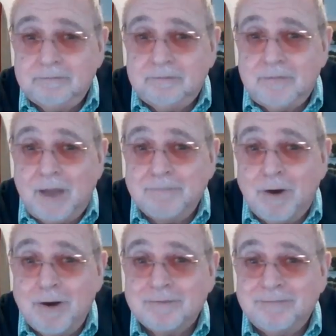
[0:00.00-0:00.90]
I'm Mark.
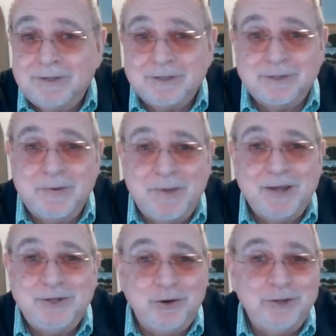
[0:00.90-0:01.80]
This has been My
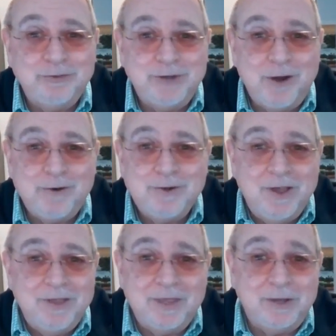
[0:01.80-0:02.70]
Journey Through Tarot.
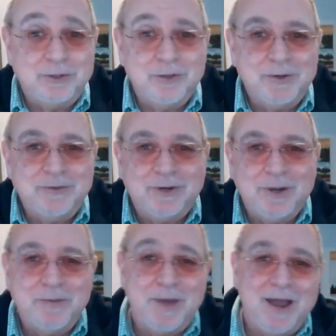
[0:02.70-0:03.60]
Thank you so much for coming
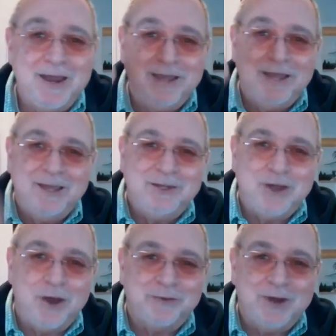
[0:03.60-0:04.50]
by. Ciao
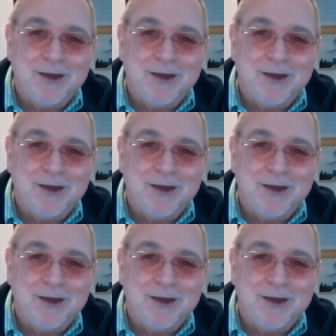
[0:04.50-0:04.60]
for now.